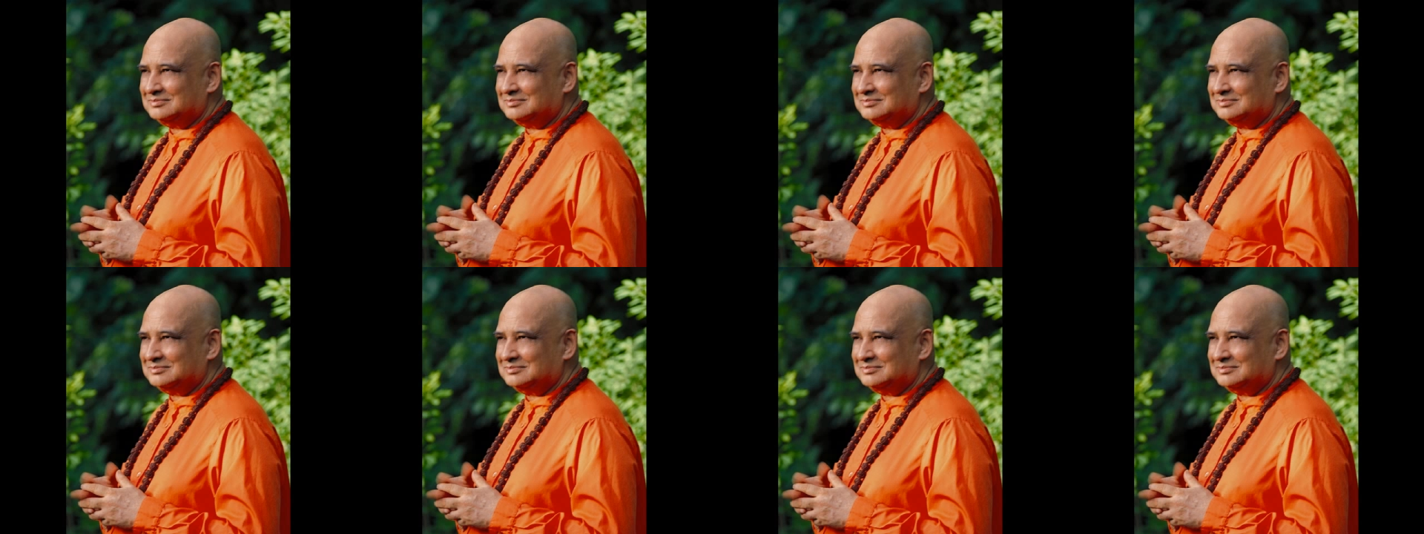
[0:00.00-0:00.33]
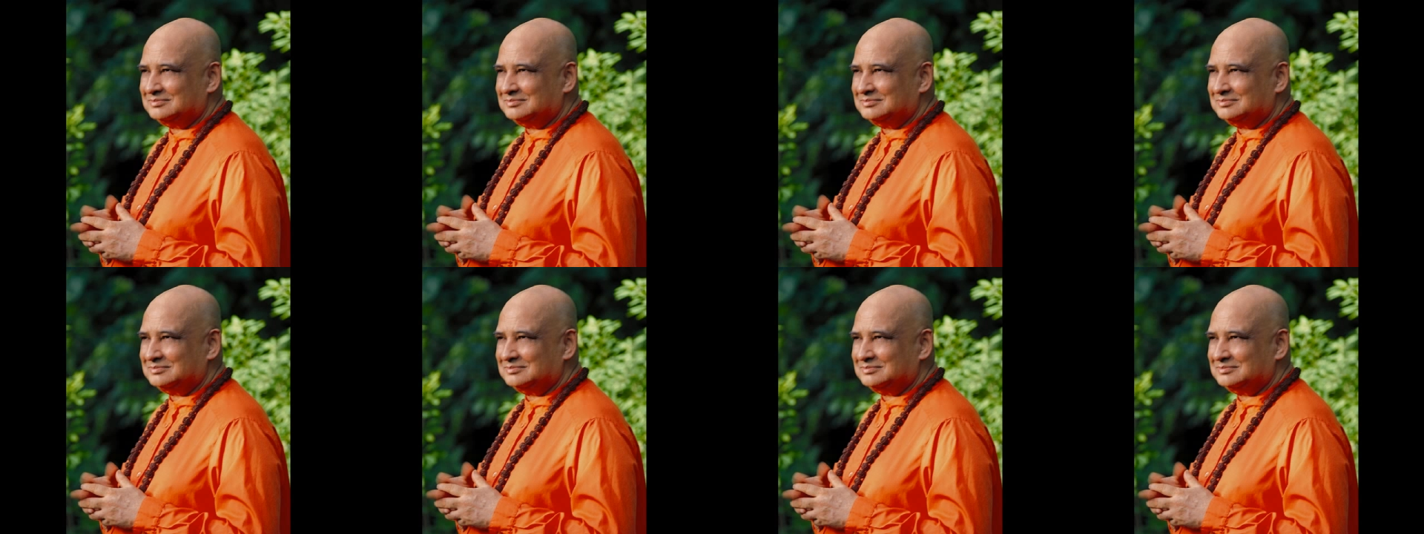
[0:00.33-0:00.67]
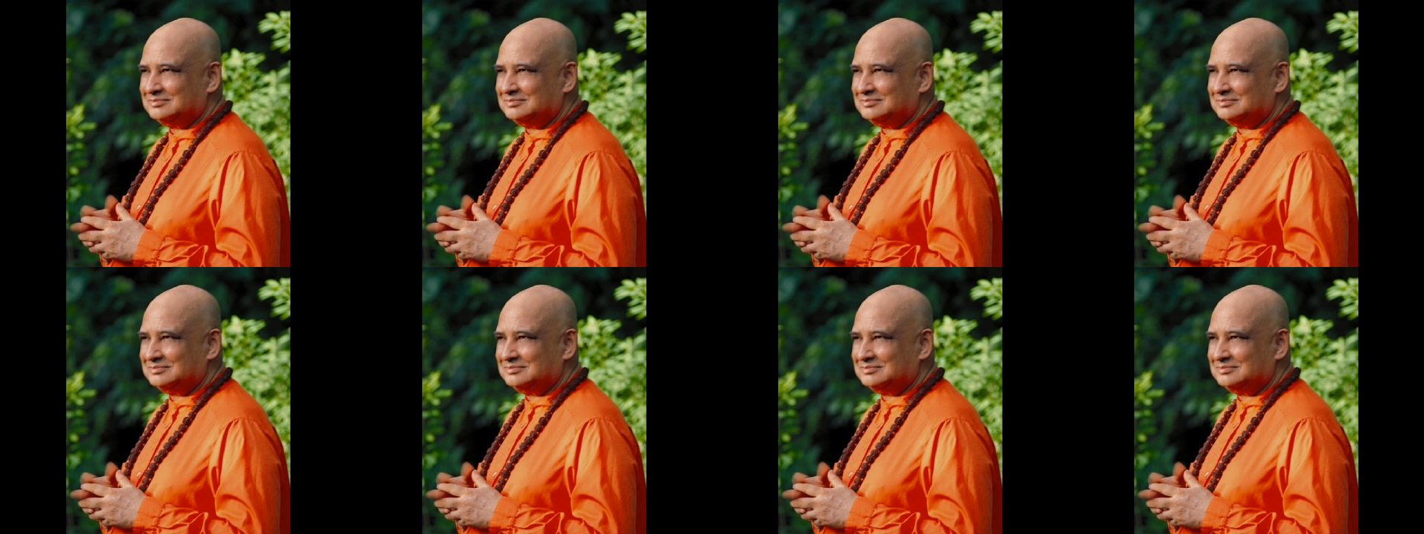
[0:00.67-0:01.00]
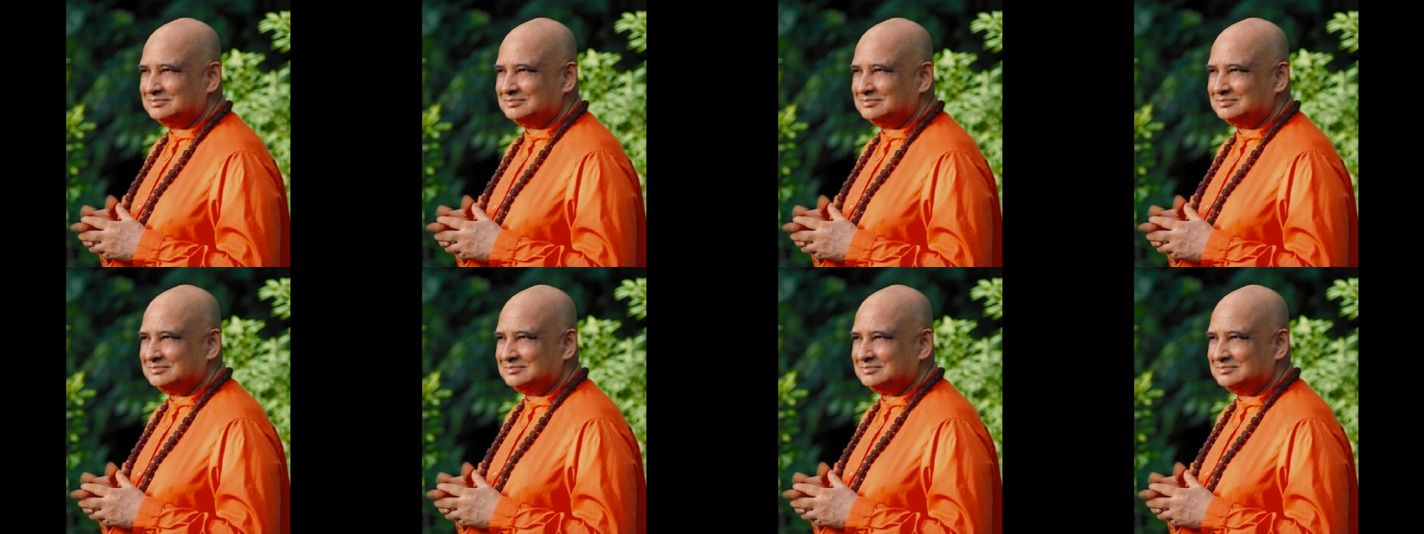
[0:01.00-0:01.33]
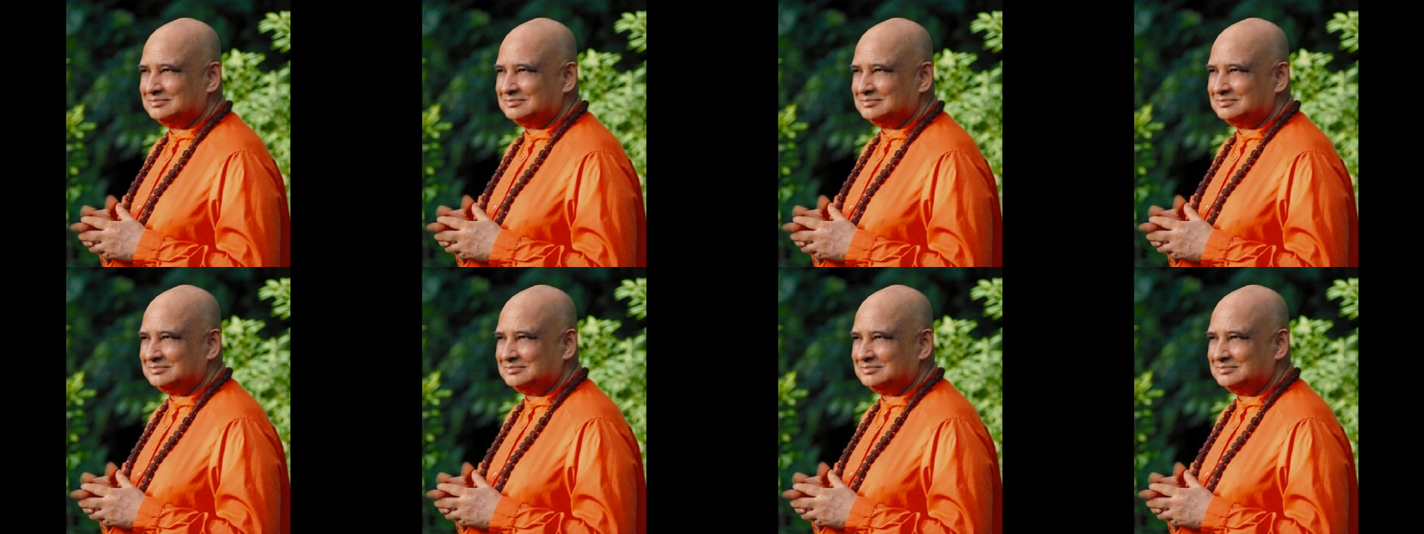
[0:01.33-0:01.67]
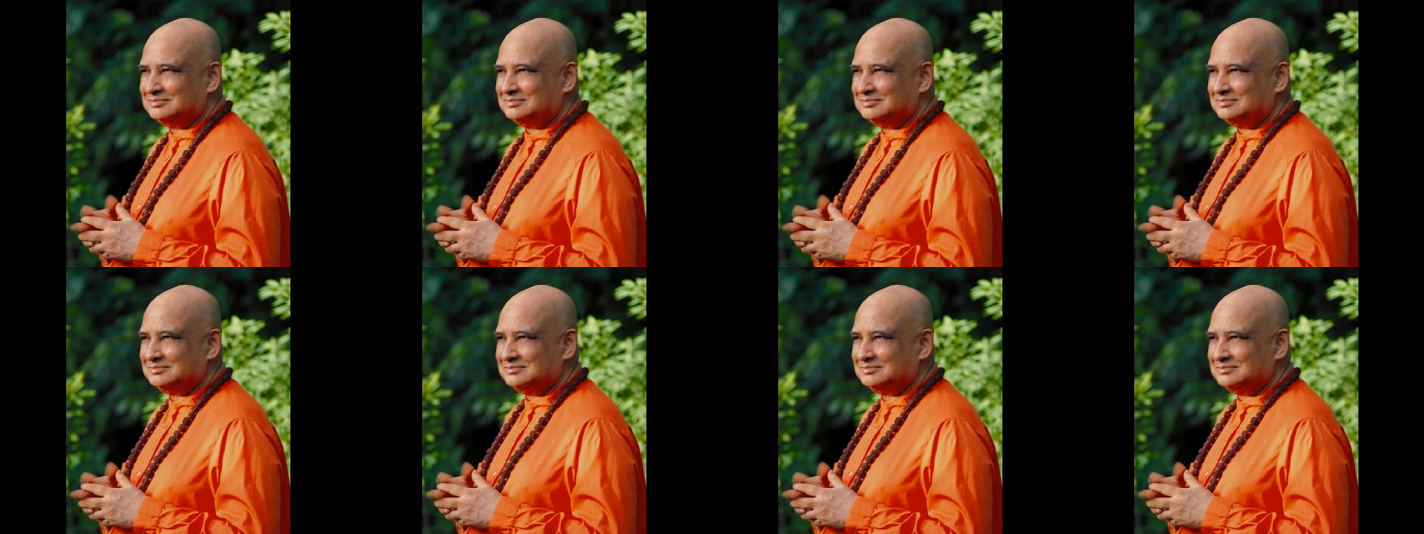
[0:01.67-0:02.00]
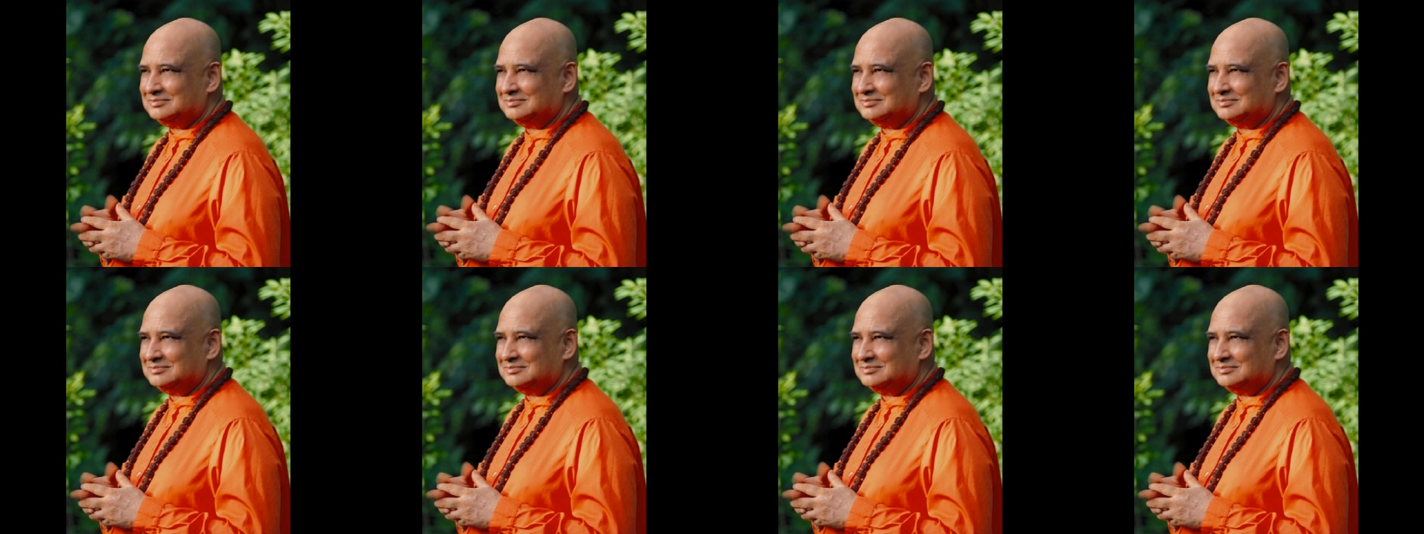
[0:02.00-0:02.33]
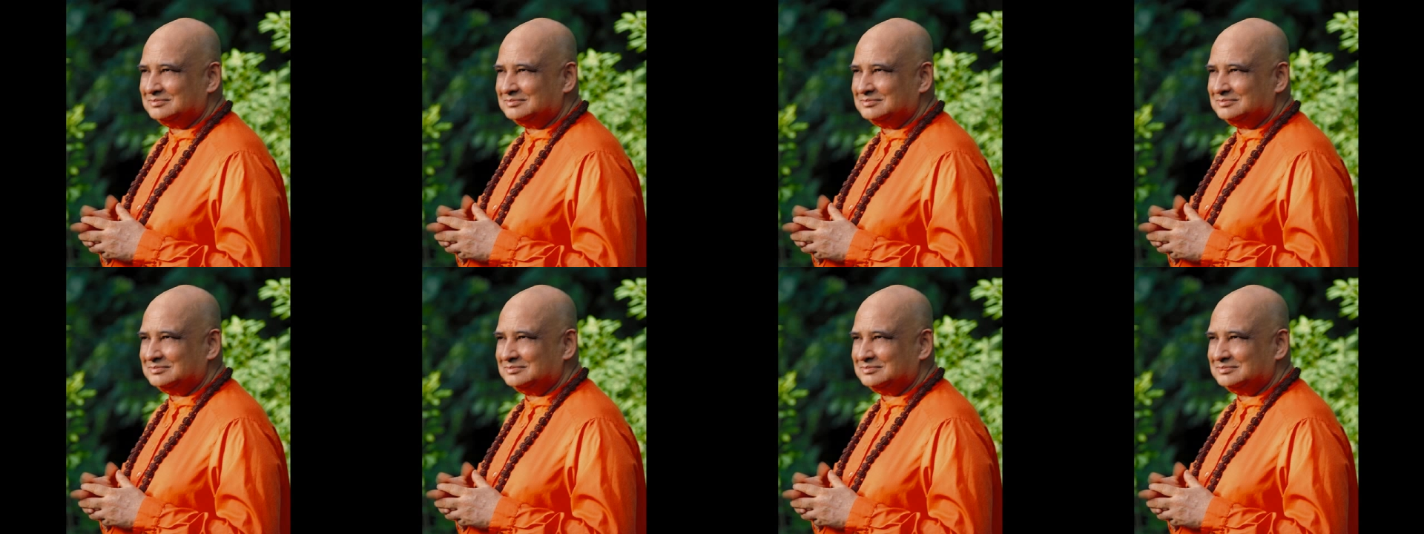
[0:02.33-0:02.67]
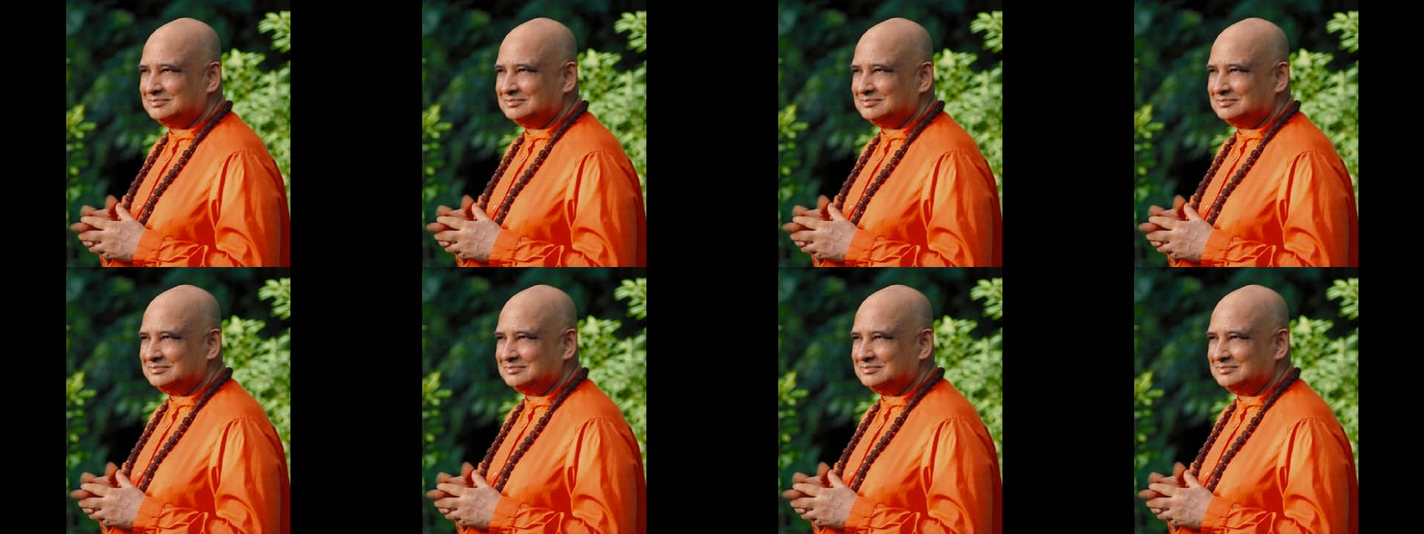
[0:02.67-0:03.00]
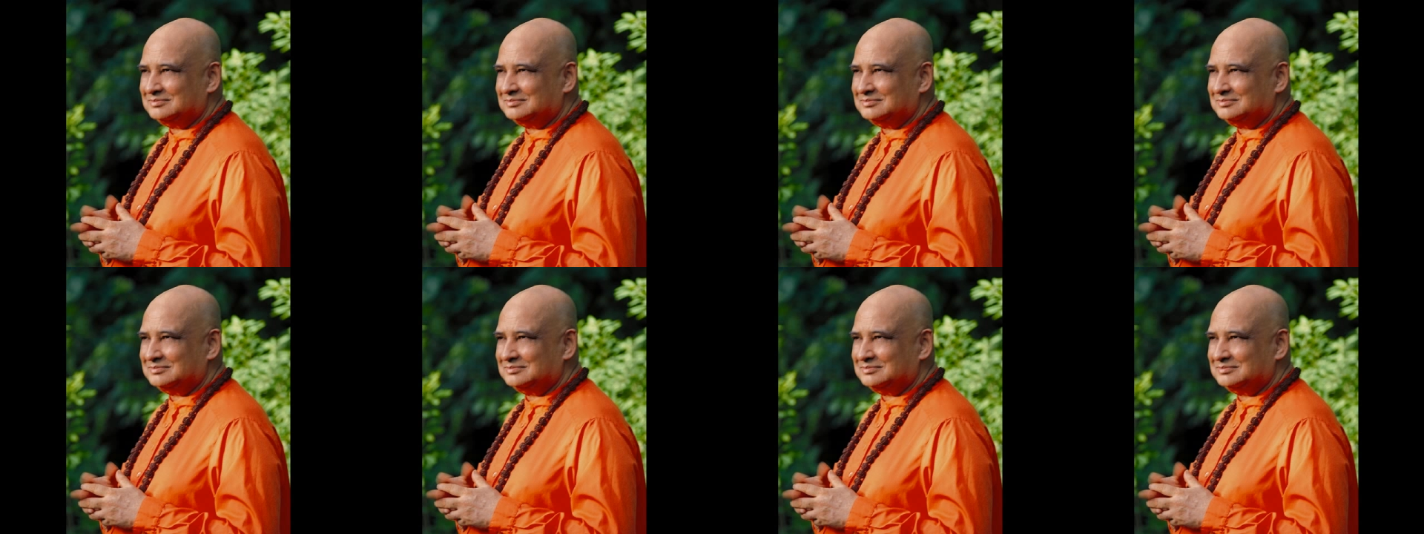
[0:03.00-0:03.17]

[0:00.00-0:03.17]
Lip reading: The face doesn't move, so there is nothing to read.